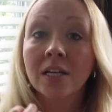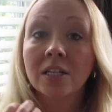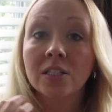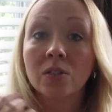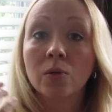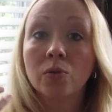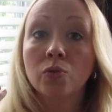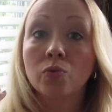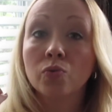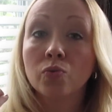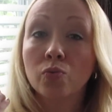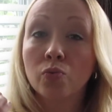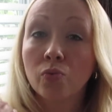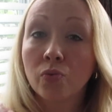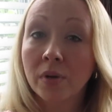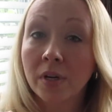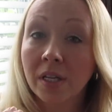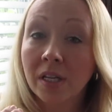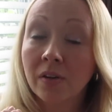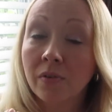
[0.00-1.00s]
So it's
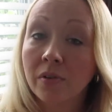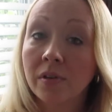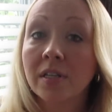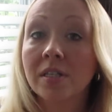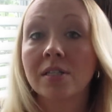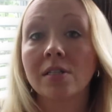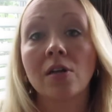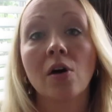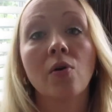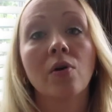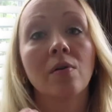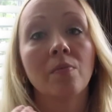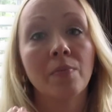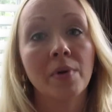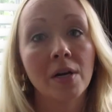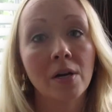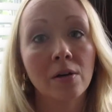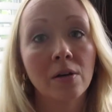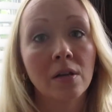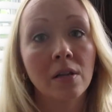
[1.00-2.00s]
really, really slow
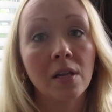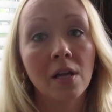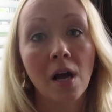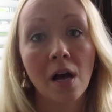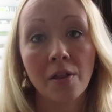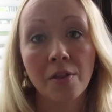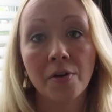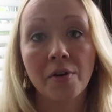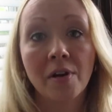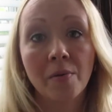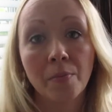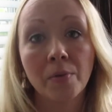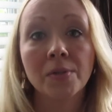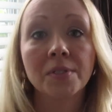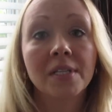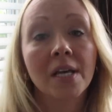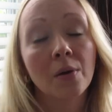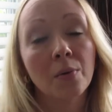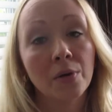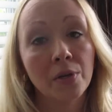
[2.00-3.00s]
compared to the other
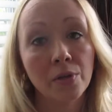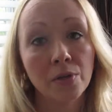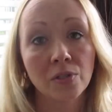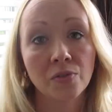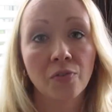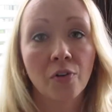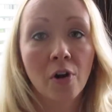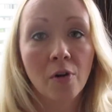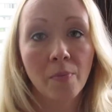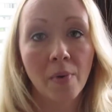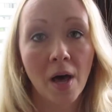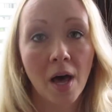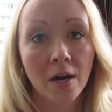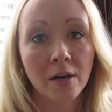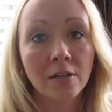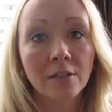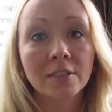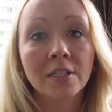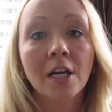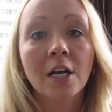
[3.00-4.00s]
nipples that we use for her
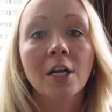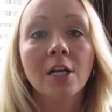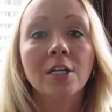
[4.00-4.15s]
bottles.